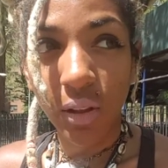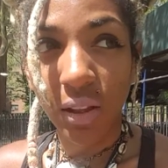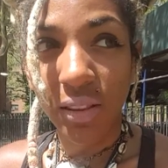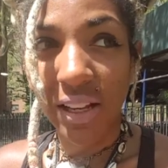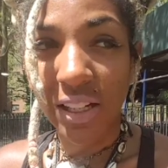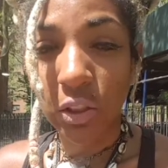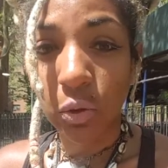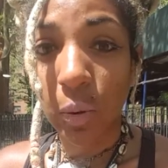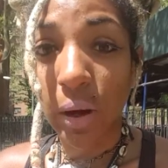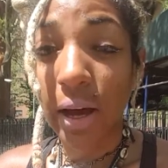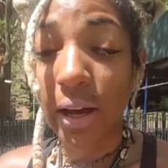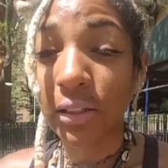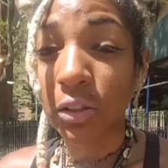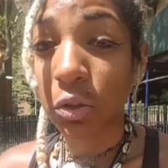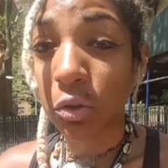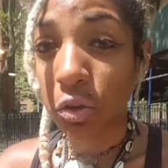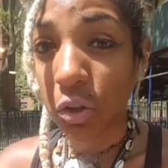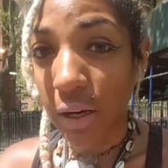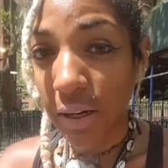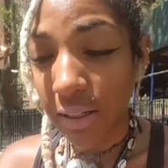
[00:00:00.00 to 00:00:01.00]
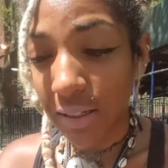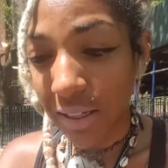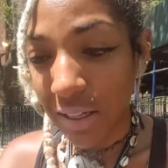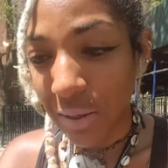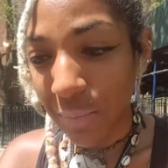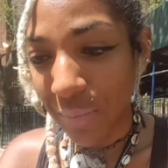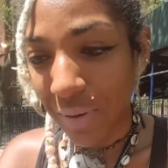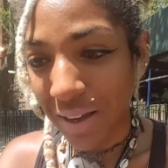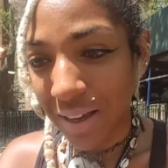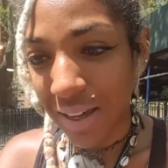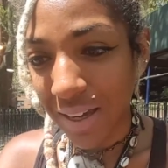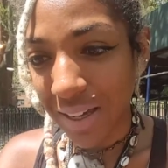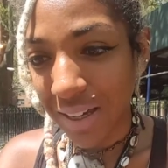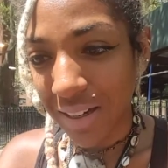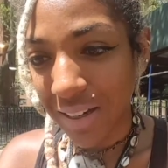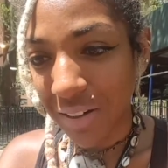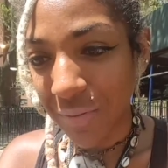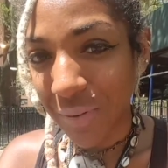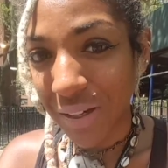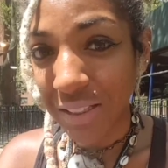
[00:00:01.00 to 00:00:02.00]
That's why I do try to keep my
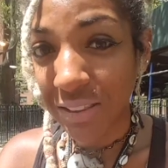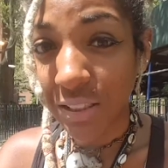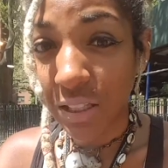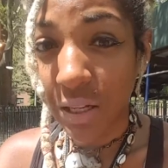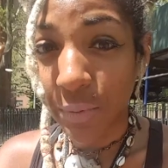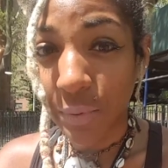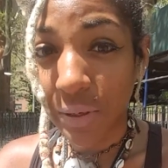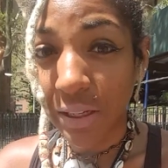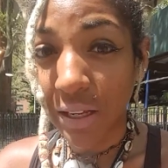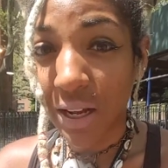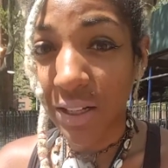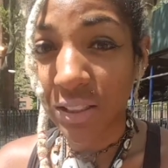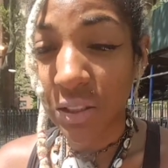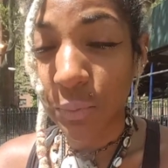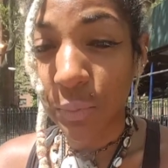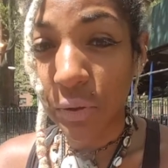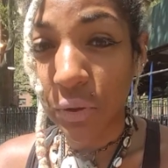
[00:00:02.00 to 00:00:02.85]
my celebrity gossip